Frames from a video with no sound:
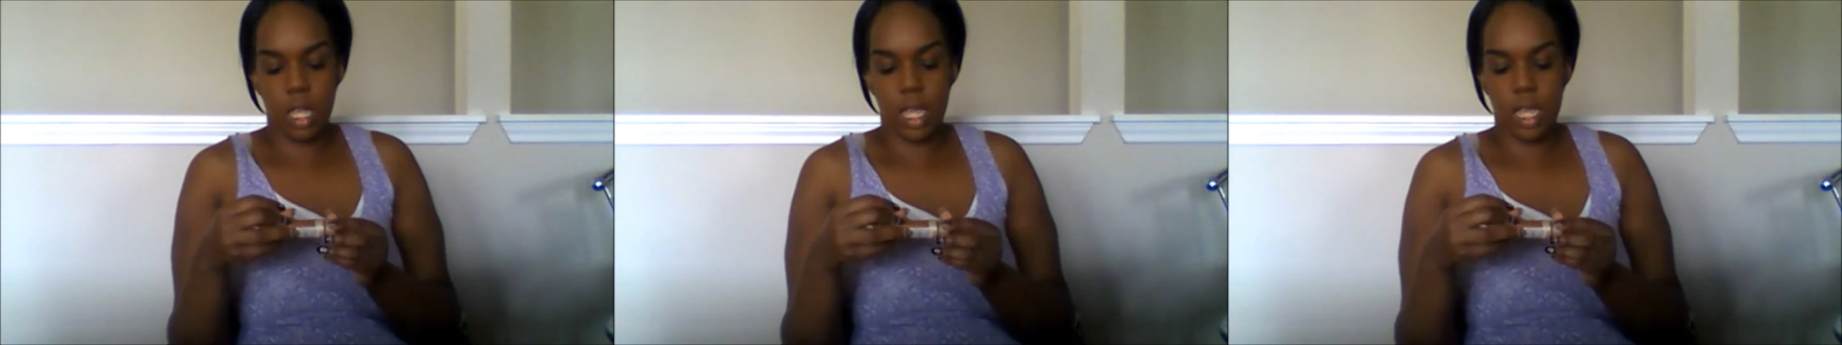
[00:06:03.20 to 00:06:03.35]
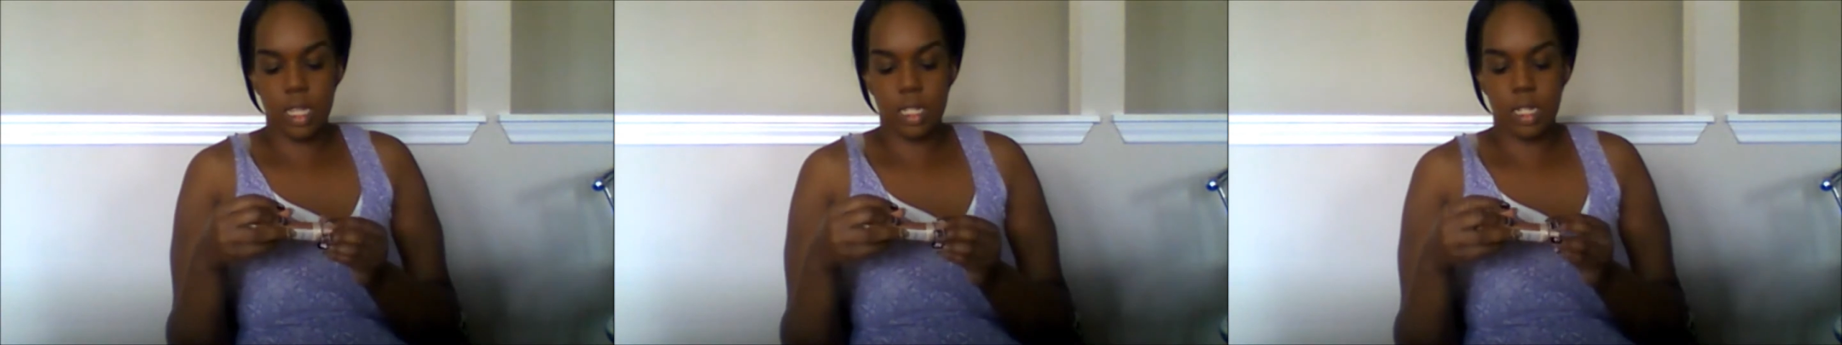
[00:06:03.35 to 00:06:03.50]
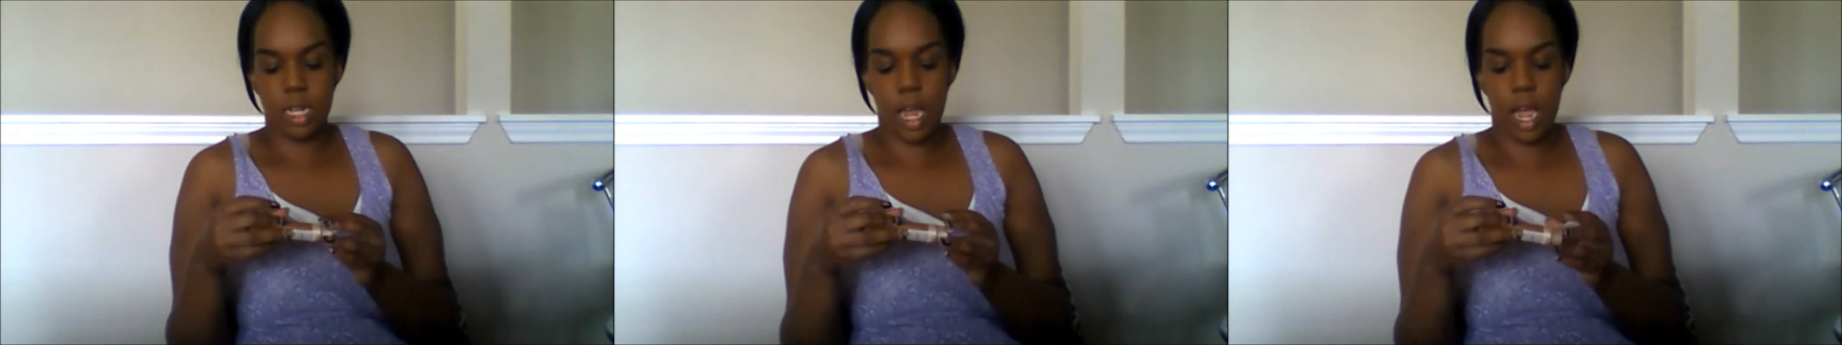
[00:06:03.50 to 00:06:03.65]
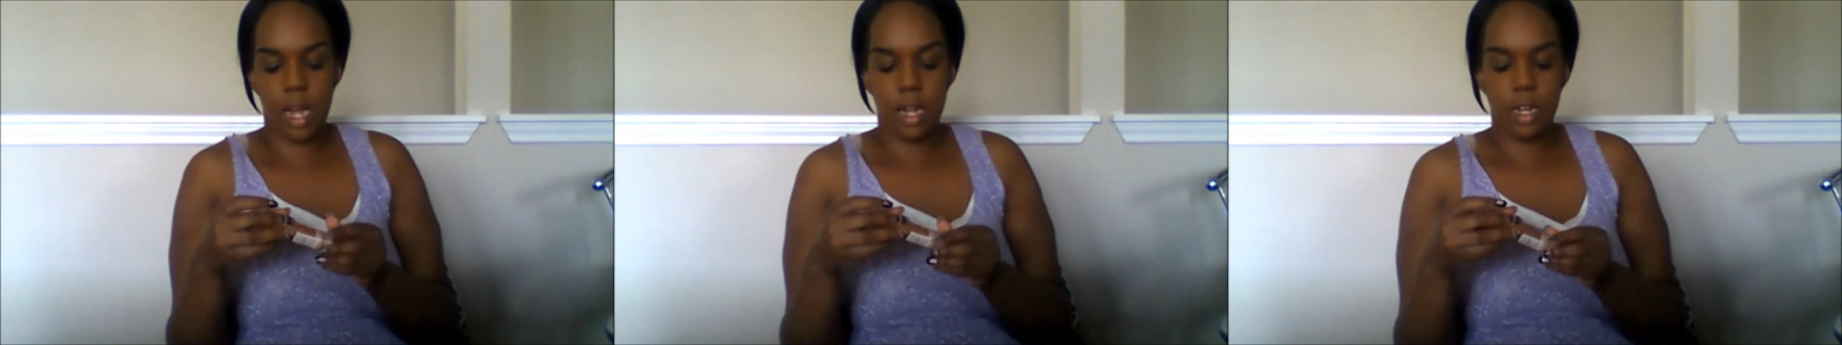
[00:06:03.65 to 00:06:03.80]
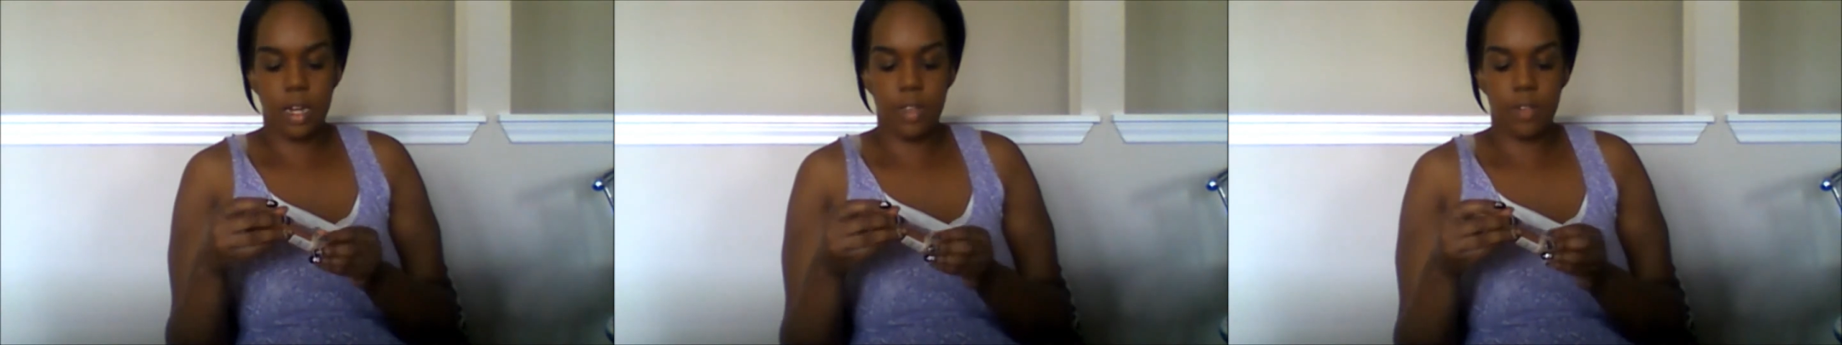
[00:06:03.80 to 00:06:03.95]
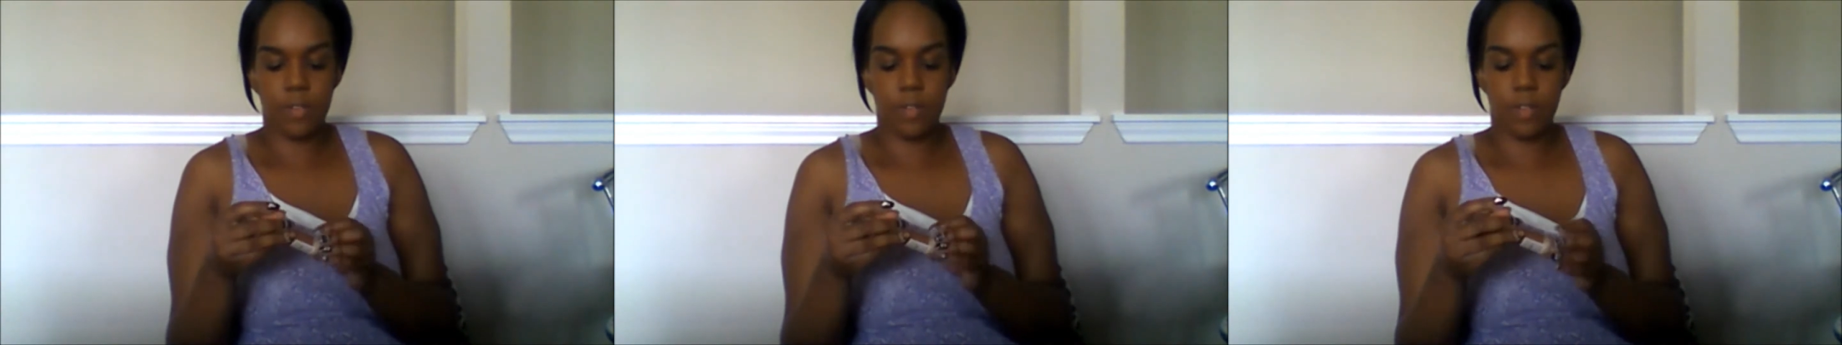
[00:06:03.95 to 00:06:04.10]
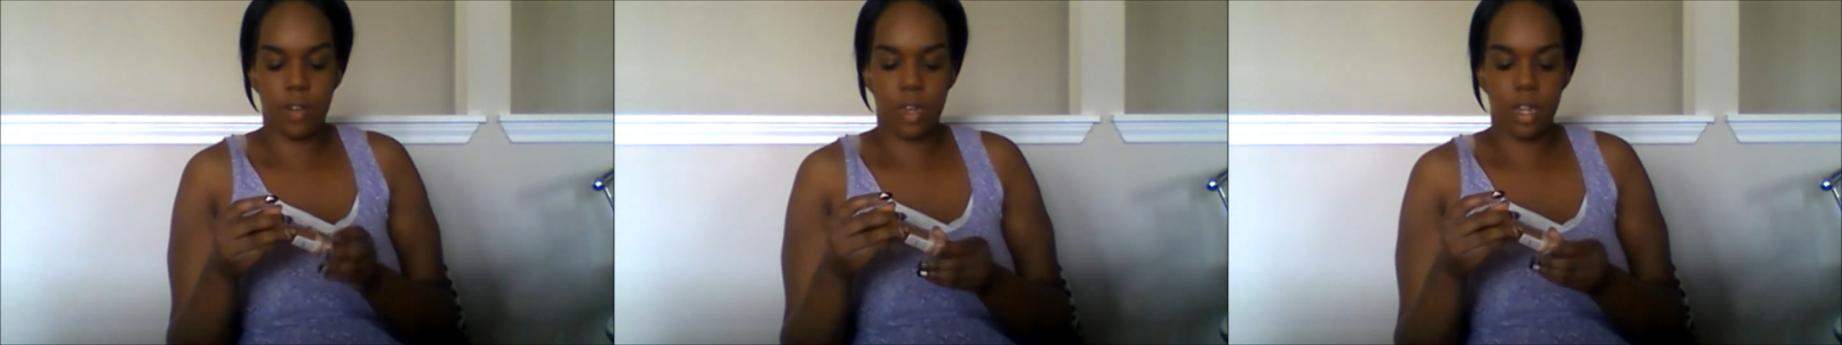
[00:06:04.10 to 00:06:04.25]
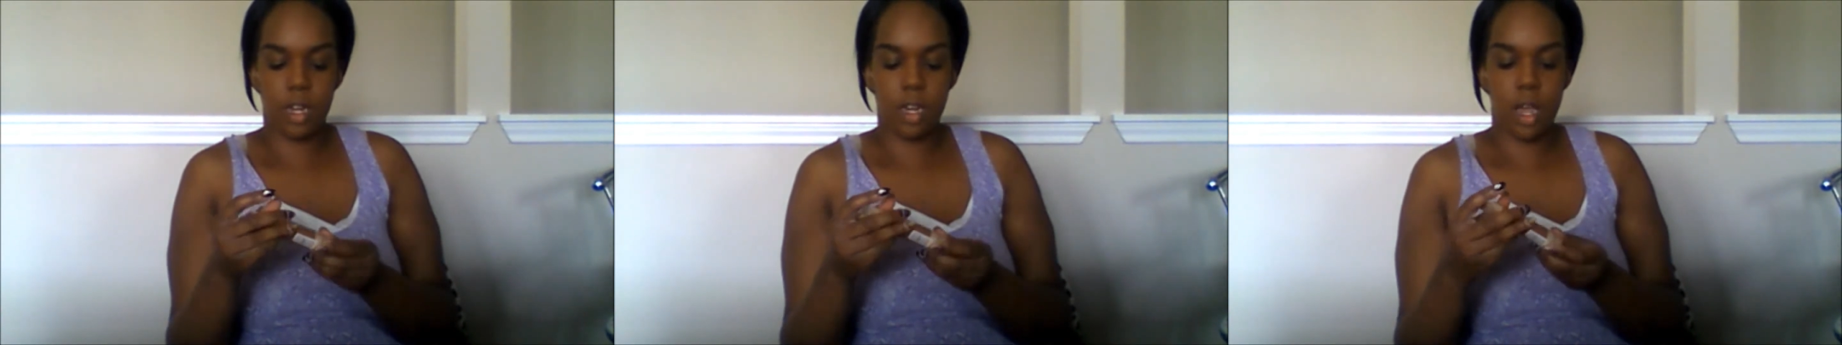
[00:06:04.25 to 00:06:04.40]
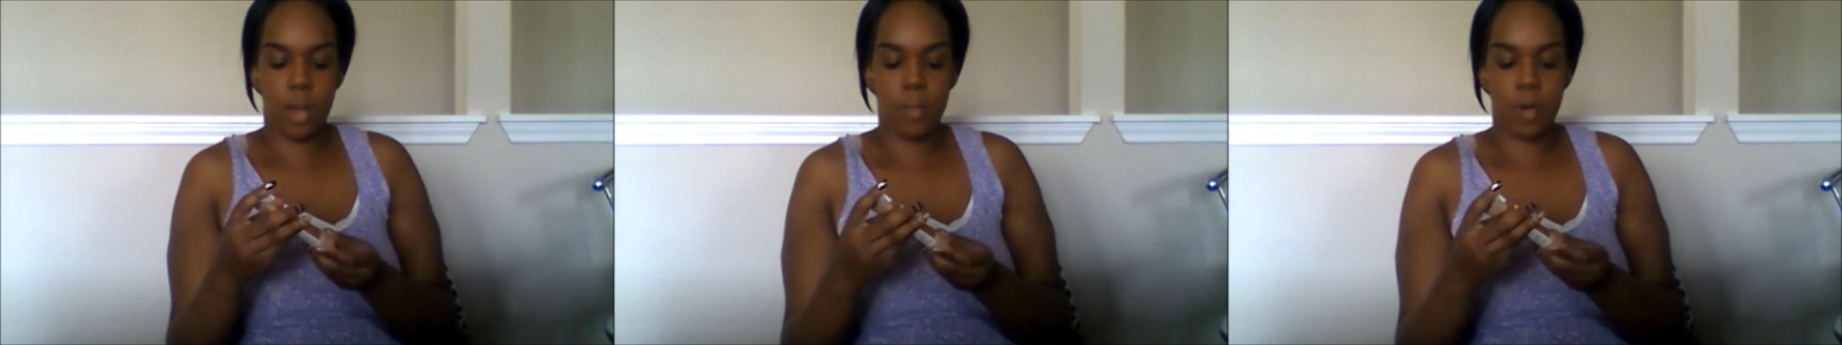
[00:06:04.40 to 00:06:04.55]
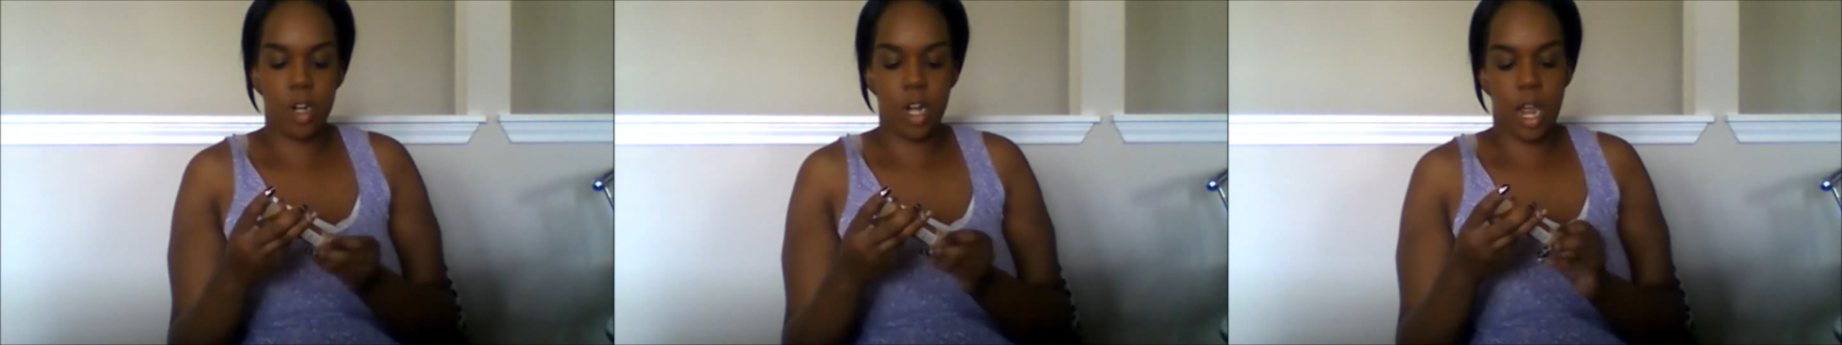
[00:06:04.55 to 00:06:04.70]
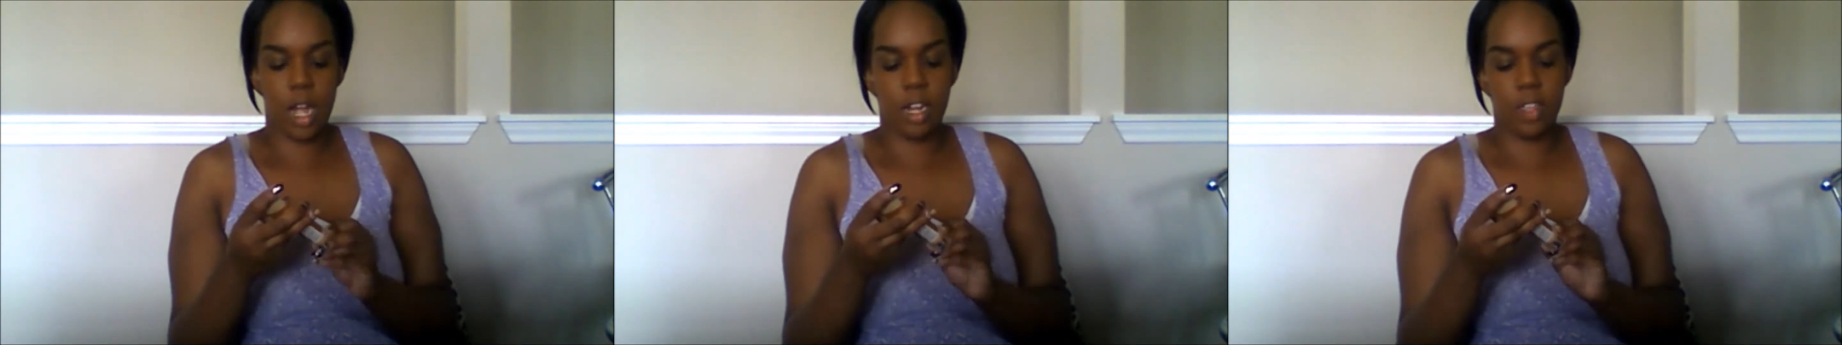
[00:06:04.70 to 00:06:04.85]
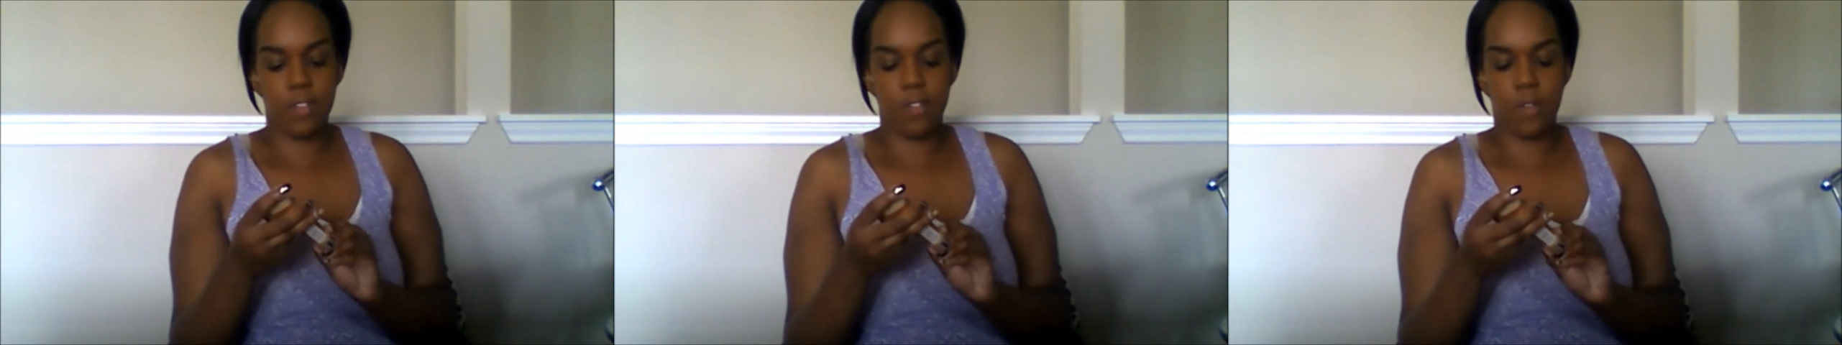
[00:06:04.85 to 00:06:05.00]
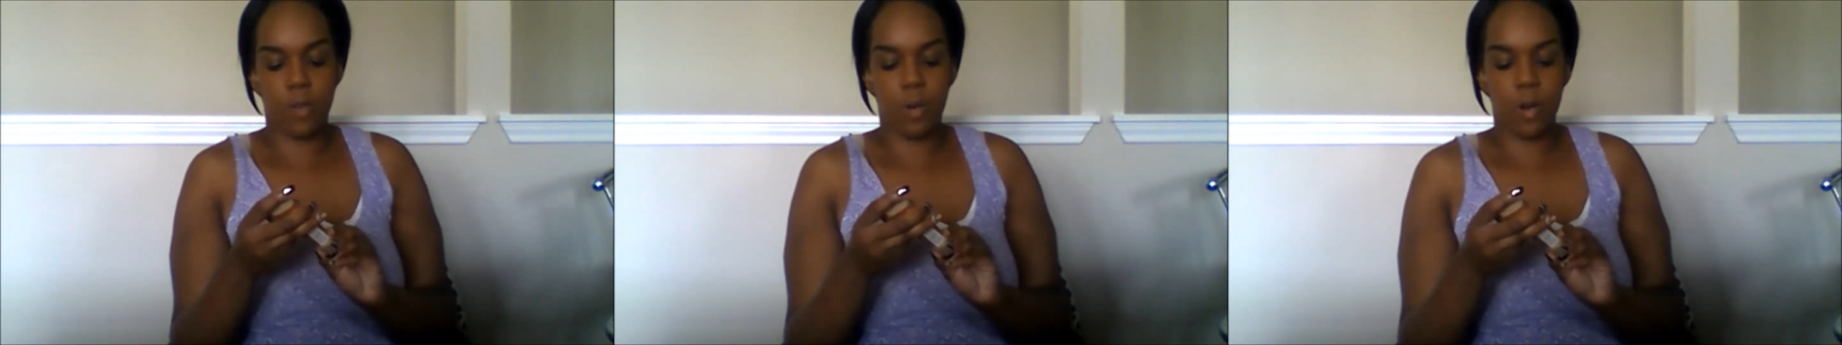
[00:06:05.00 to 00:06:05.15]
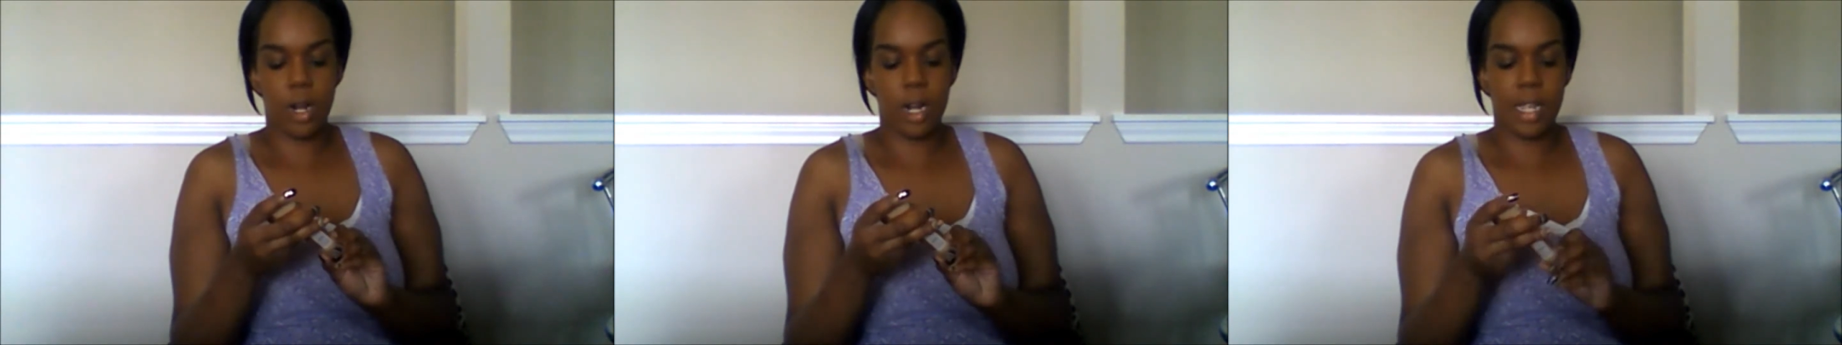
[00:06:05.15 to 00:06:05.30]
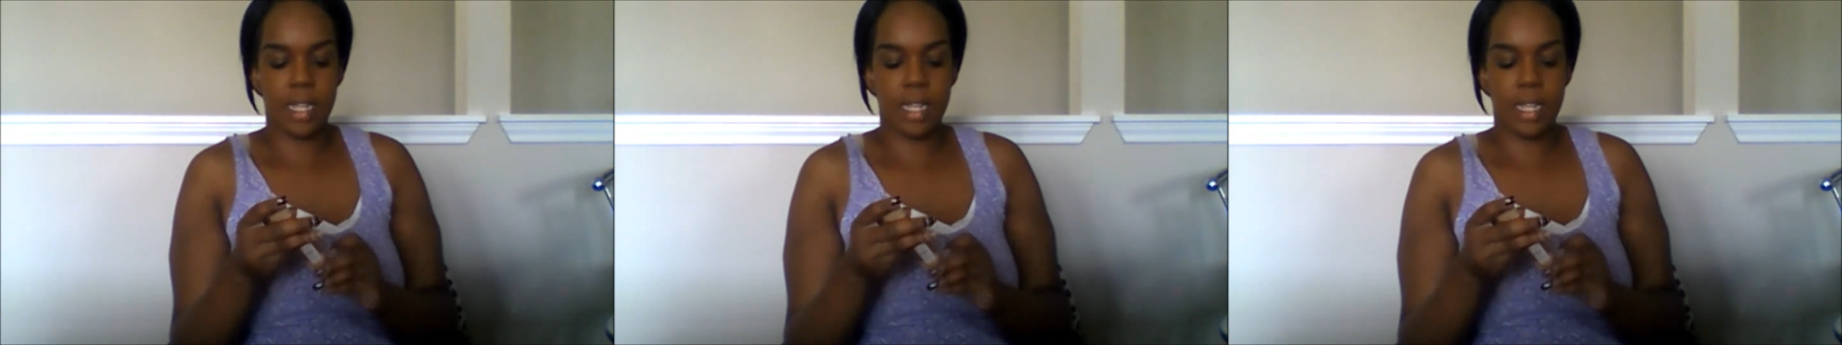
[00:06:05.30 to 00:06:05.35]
is the number 94.